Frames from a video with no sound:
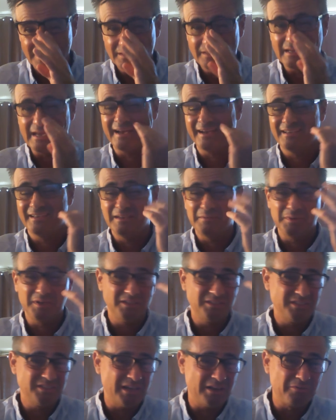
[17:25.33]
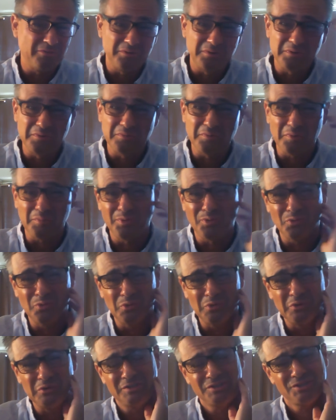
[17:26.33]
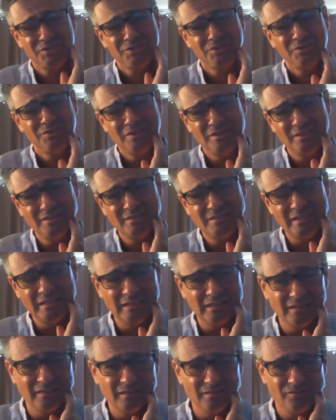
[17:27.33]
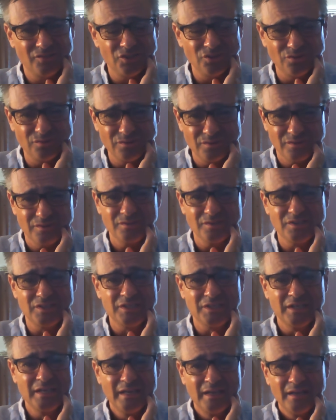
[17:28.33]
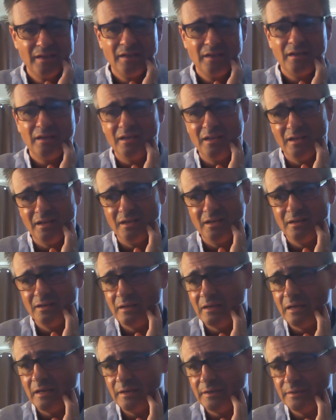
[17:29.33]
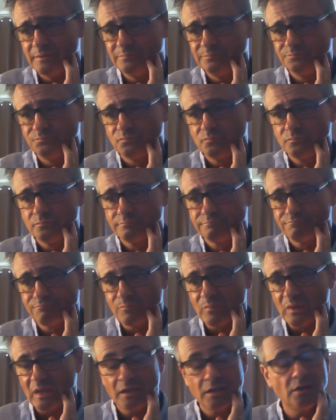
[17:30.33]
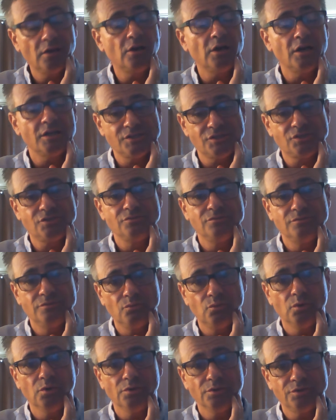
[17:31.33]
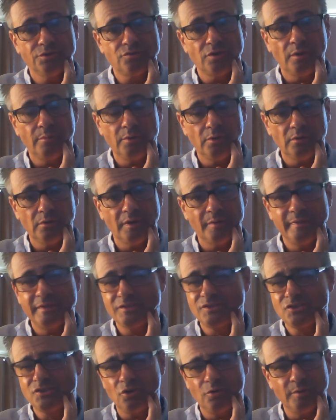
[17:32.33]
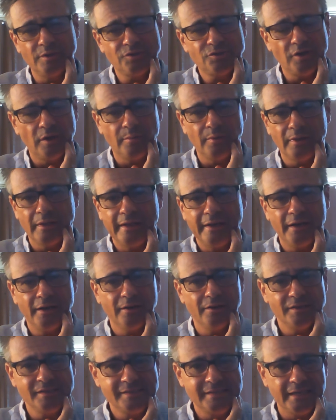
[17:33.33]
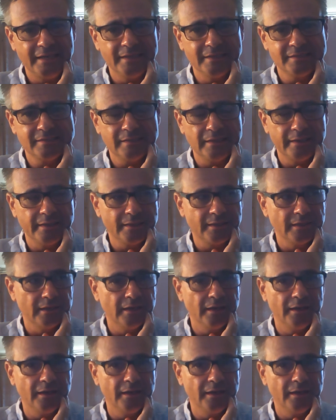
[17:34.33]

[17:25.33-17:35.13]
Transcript: academic integrity reports to the dean of students, and can cause a student a world of trouble. I mean, so much trouble. And I always say it's like